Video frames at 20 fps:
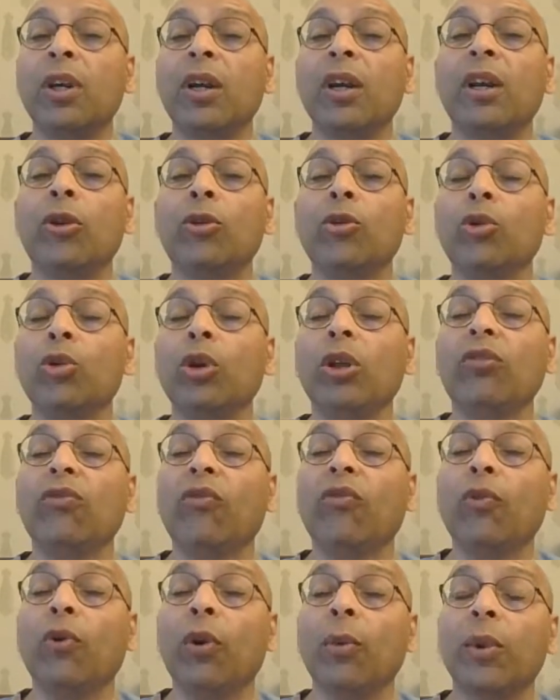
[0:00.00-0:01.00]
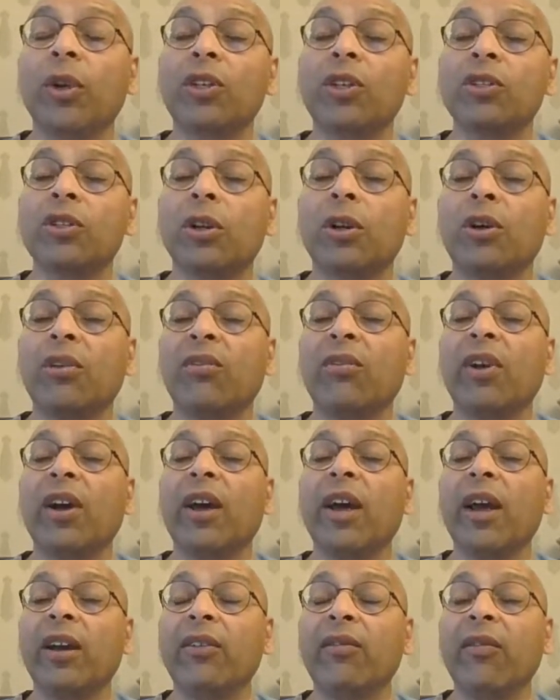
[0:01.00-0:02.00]
including formation of
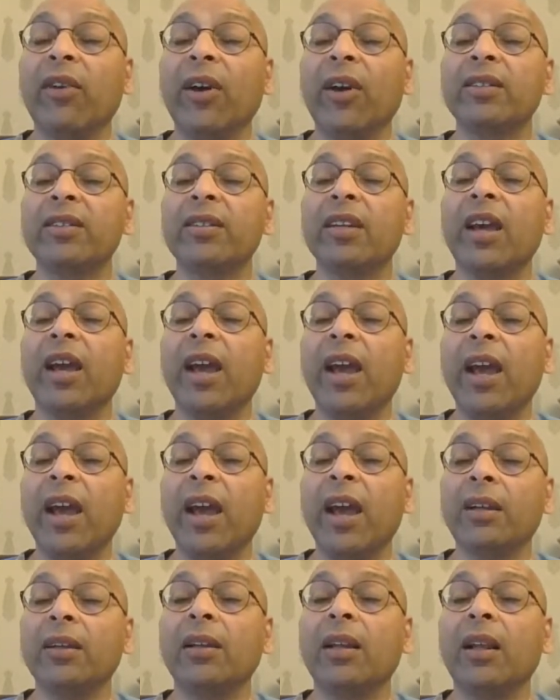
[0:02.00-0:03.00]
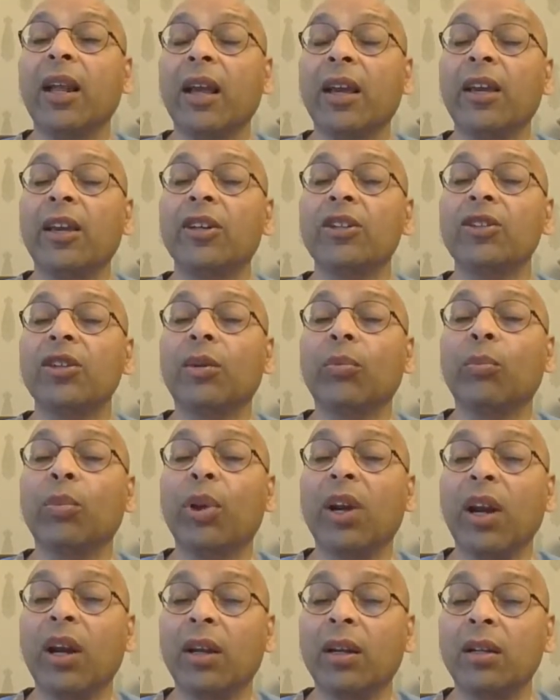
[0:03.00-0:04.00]
advanced end glycation
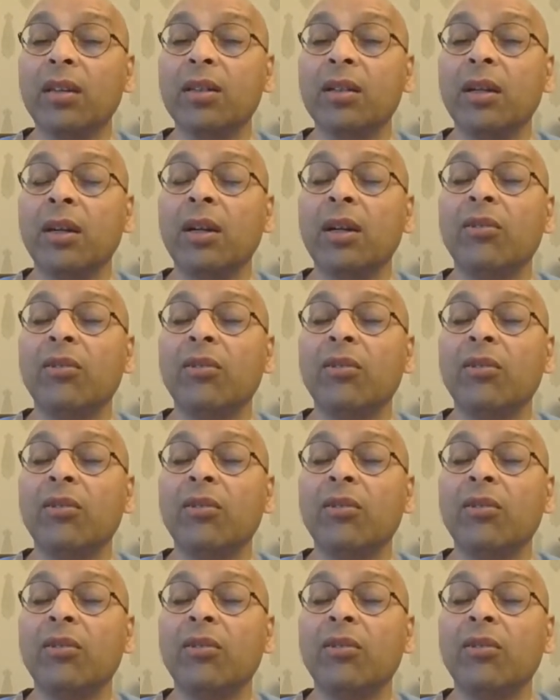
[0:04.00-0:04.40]
products,